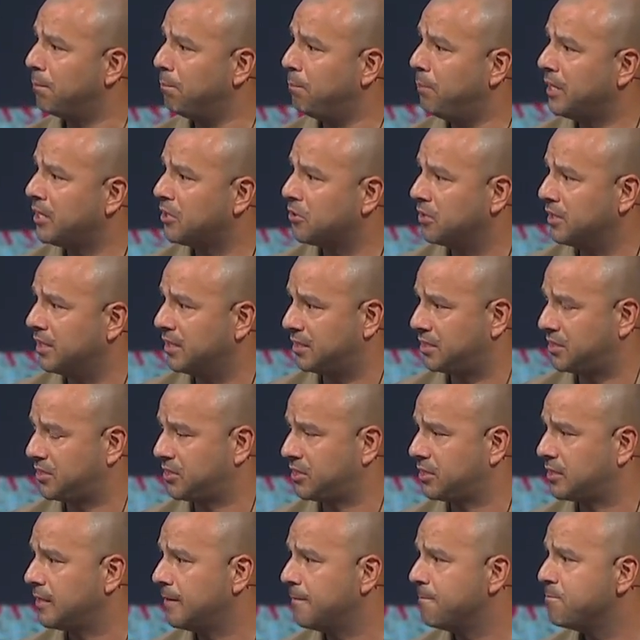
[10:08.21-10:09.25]

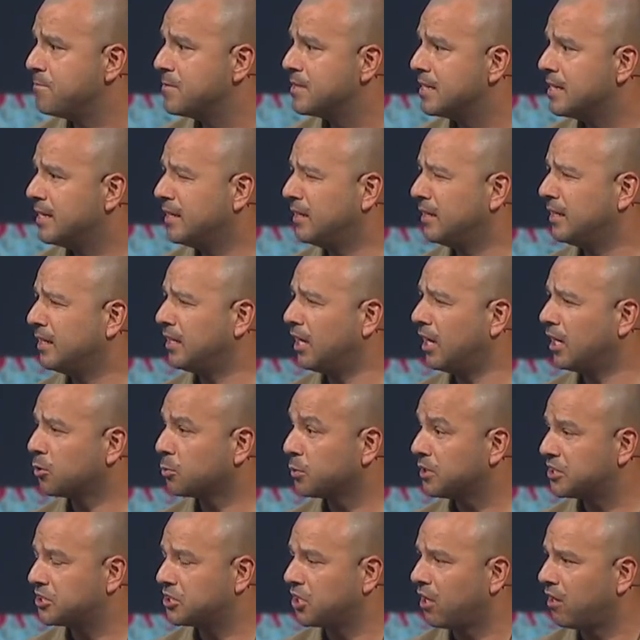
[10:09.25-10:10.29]
bitterness. And an
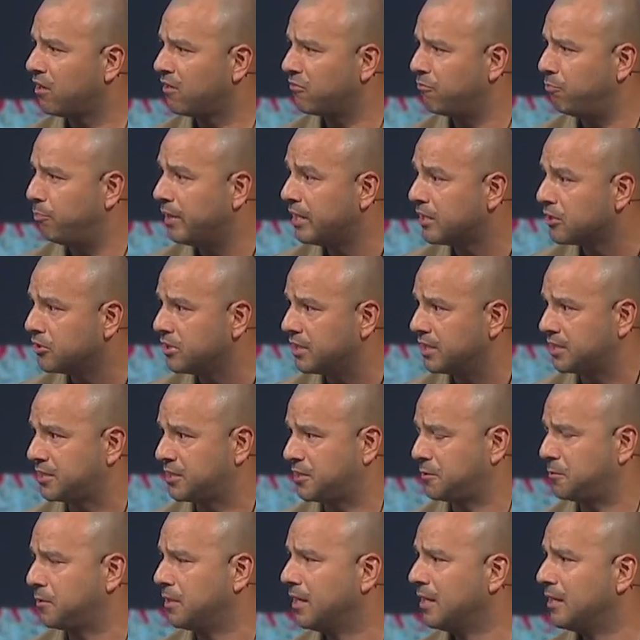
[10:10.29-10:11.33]
unresolved
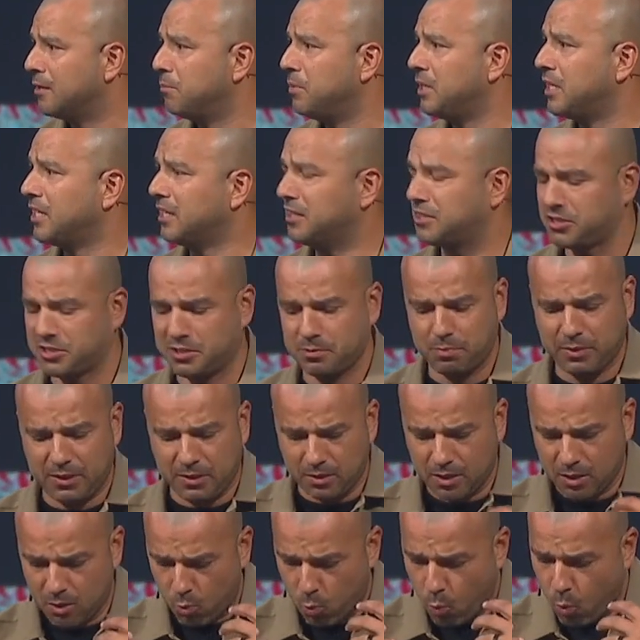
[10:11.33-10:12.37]
bitterness begins to be
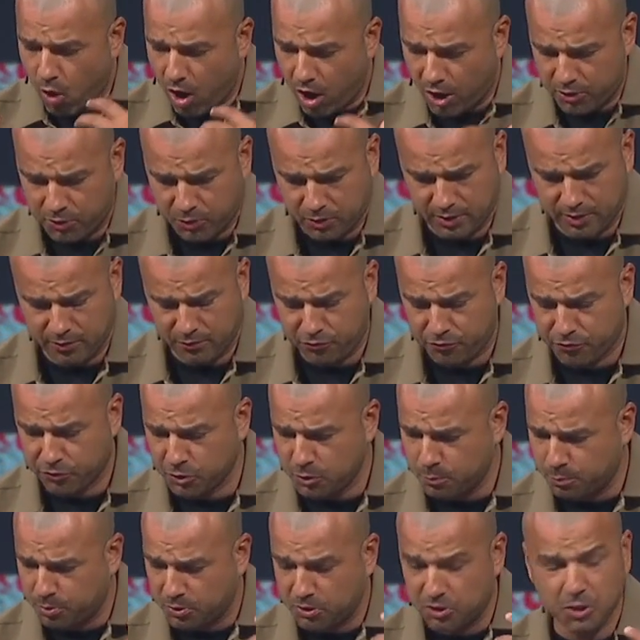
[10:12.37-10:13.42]
watered and
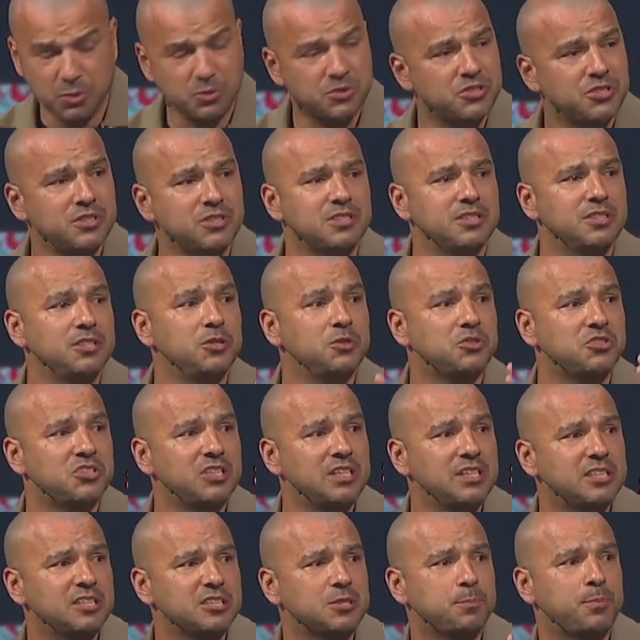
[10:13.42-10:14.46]
fruit produces, and you see
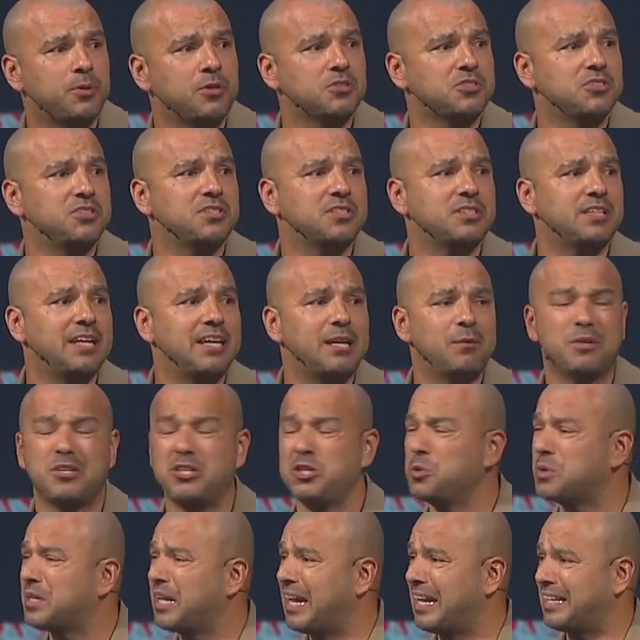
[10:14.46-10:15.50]
this person's name and
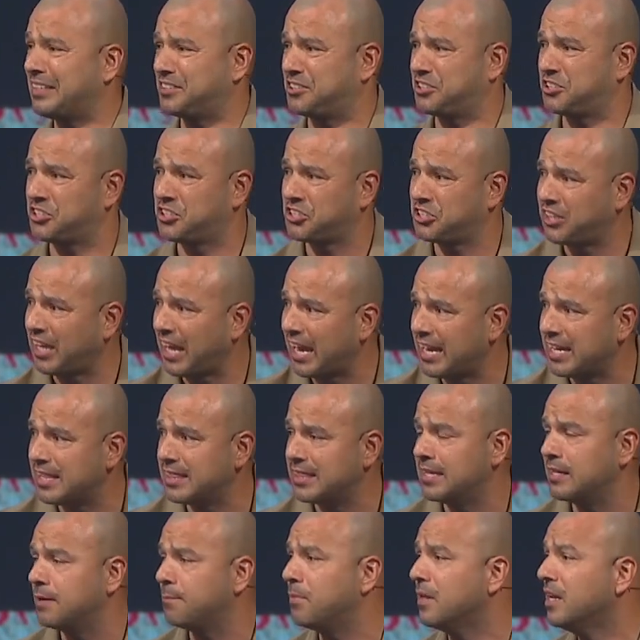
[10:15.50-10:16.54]
you can't stand
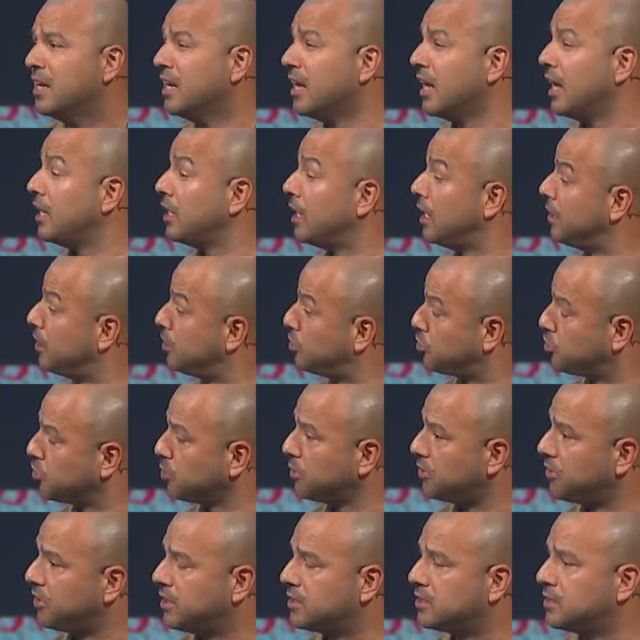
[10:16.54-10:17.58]
them. And the
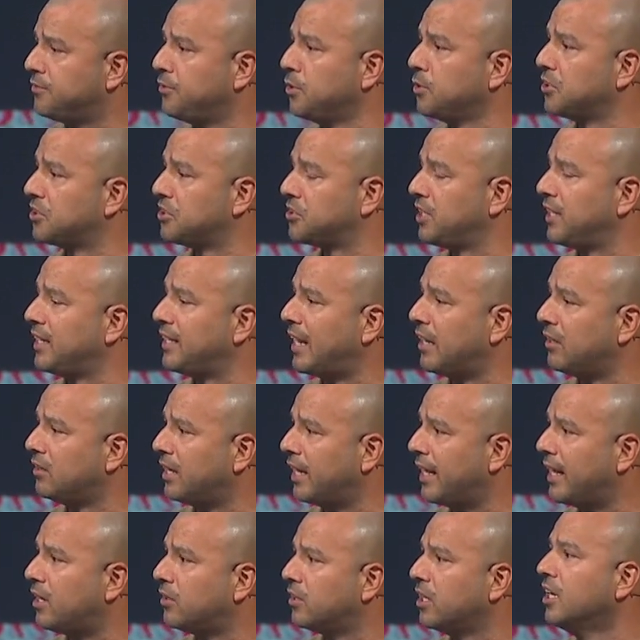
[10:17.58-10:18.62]
truth is, if you were to say it out
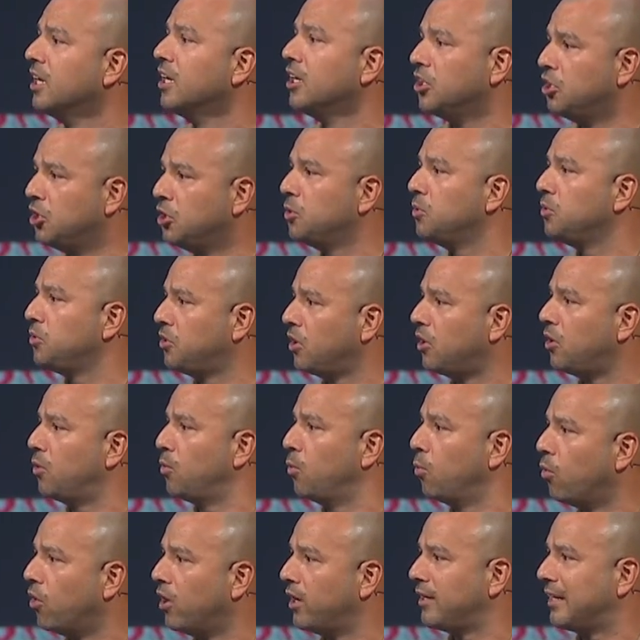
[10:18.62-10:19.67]
loud, you don't
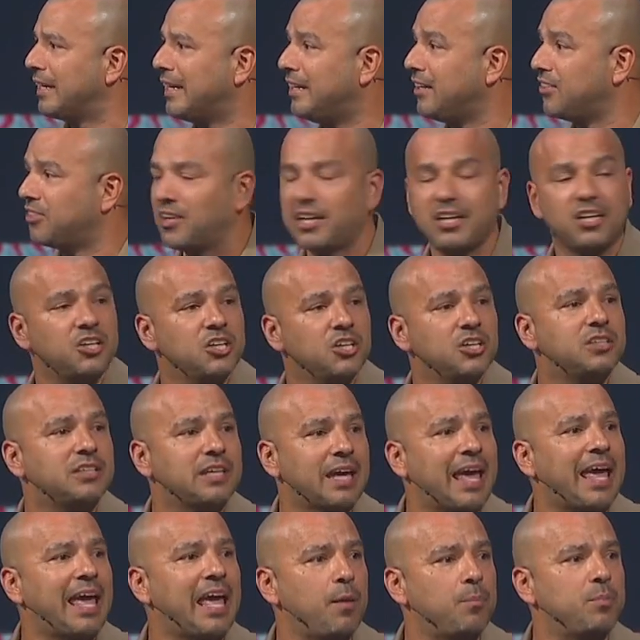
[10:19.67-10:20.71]
want anything good to
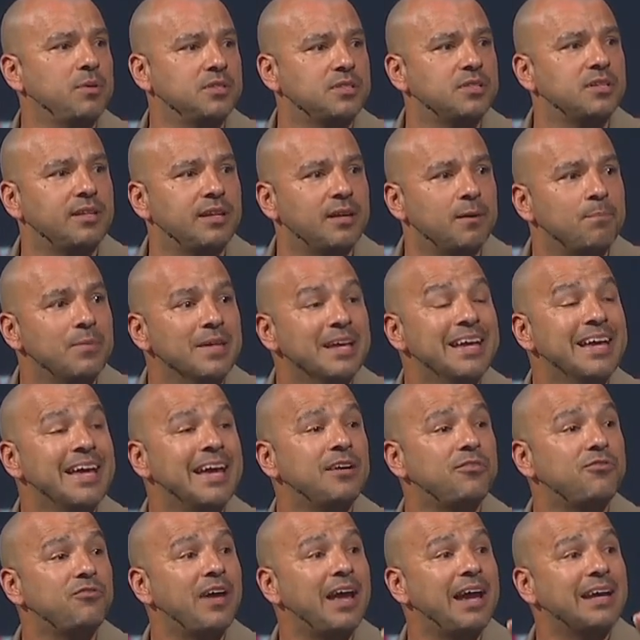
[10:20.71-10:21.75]
happen to them. In
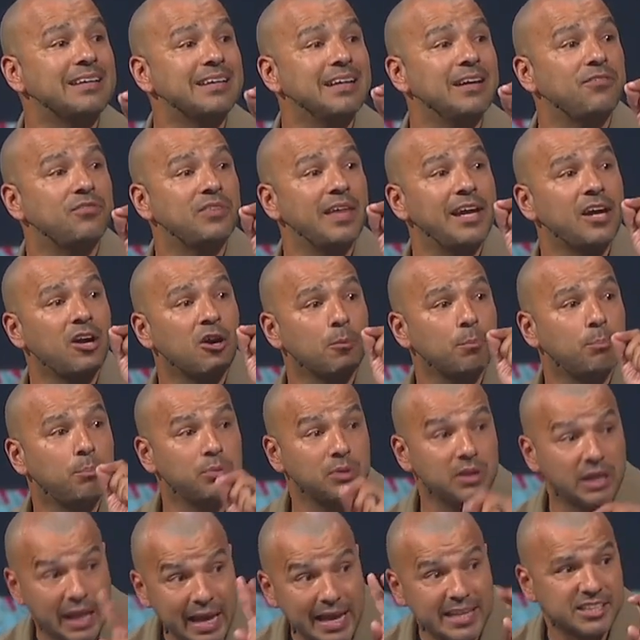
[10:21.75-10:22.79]
fact, if they are
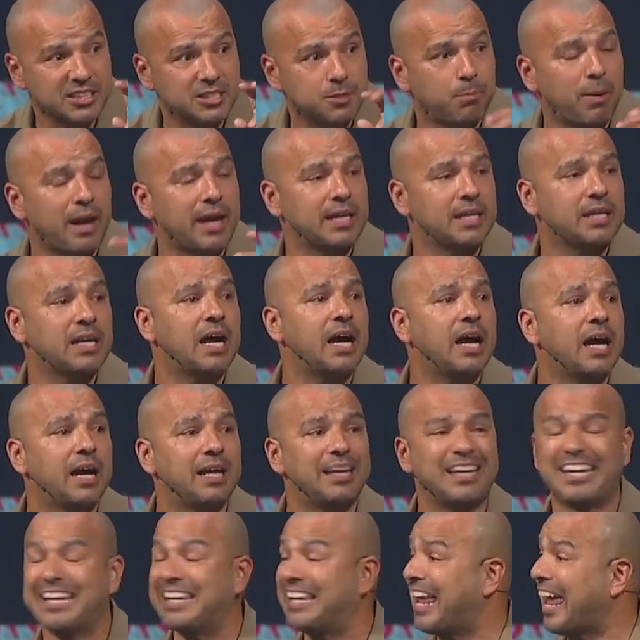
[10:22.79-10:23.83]
blessed by God,
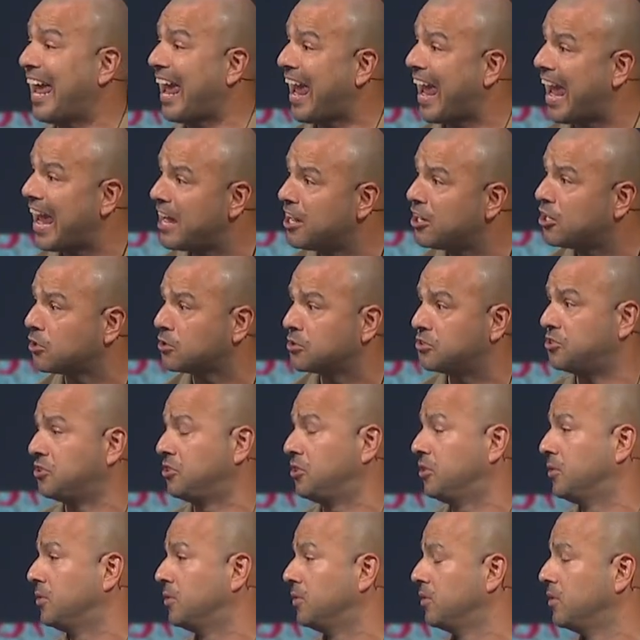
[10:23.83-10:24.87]
it angers
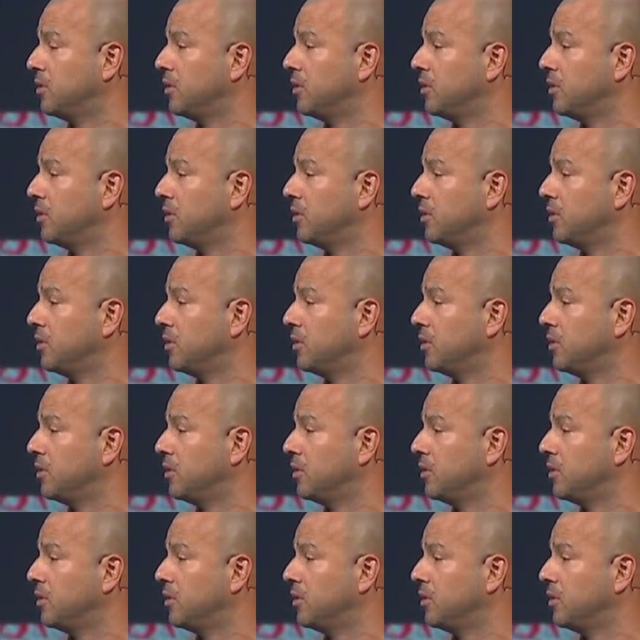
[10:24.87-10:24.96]
you,